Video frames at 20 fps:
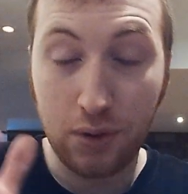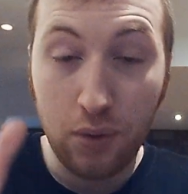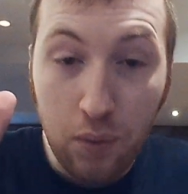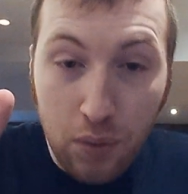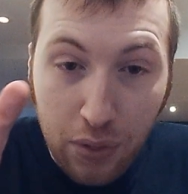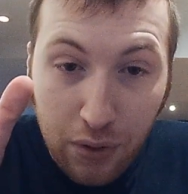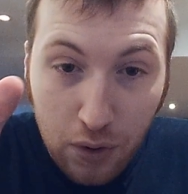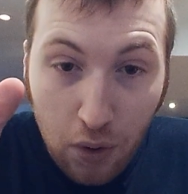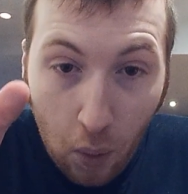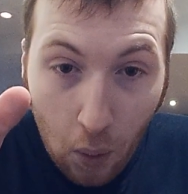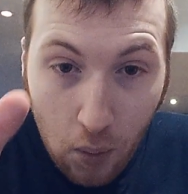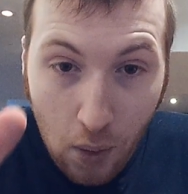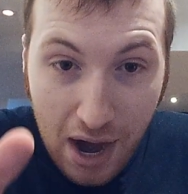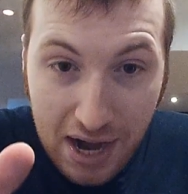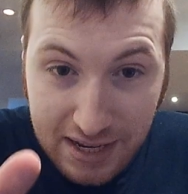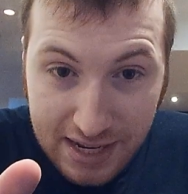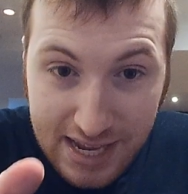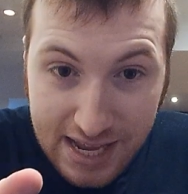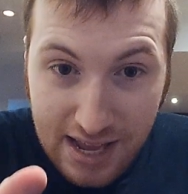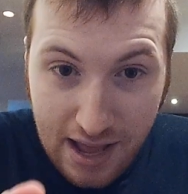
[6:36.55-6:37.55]
the core
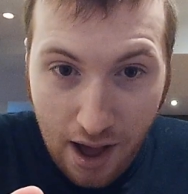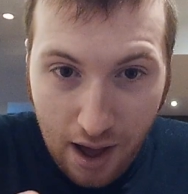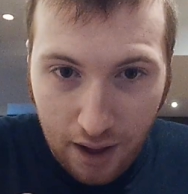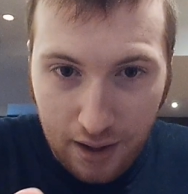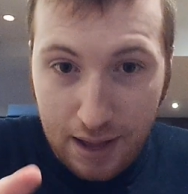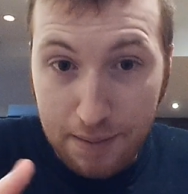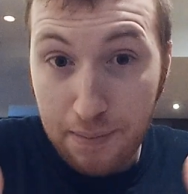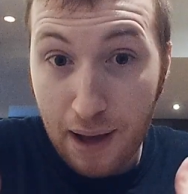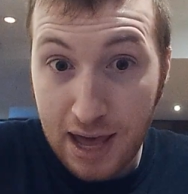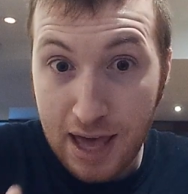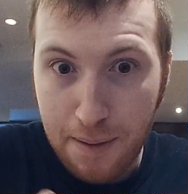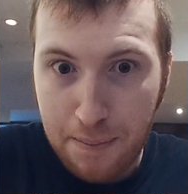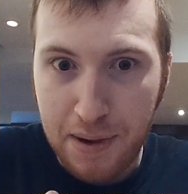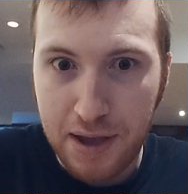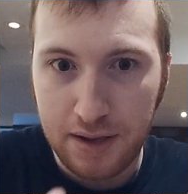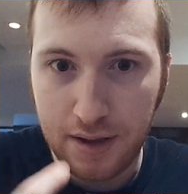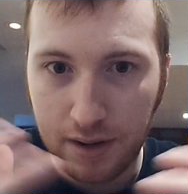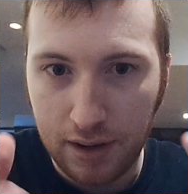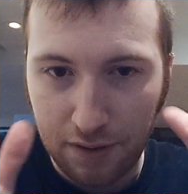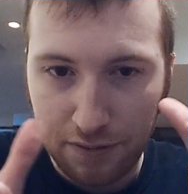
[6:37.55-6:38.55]
idea, in my
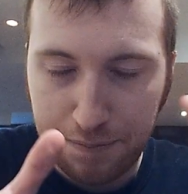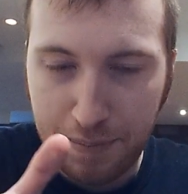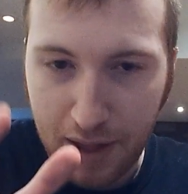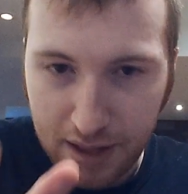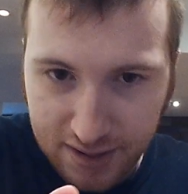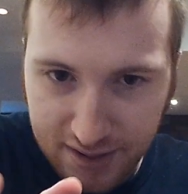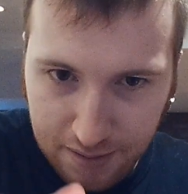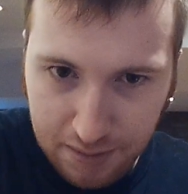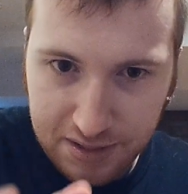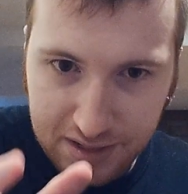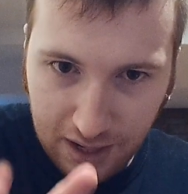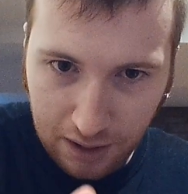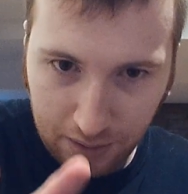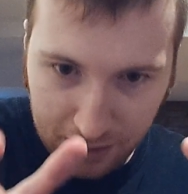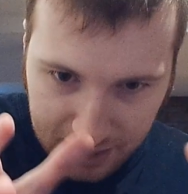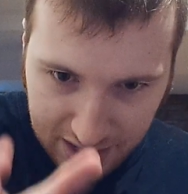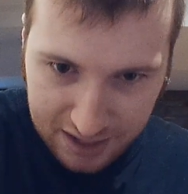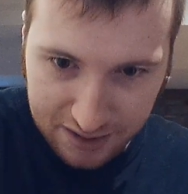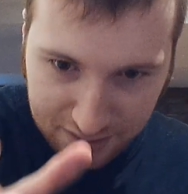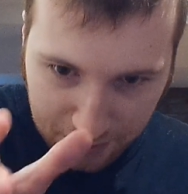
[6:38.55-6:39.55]
opinion, of Pet
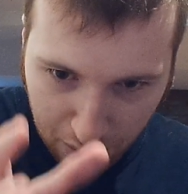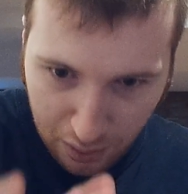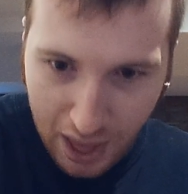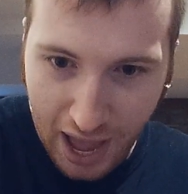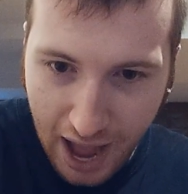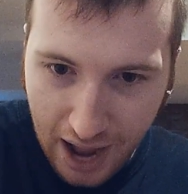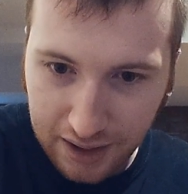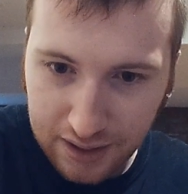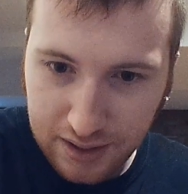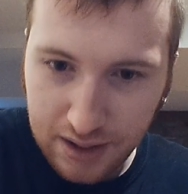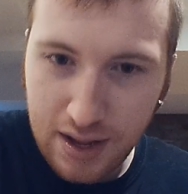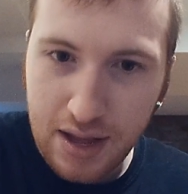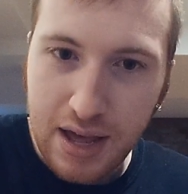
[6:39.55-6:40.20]
Sematary is that.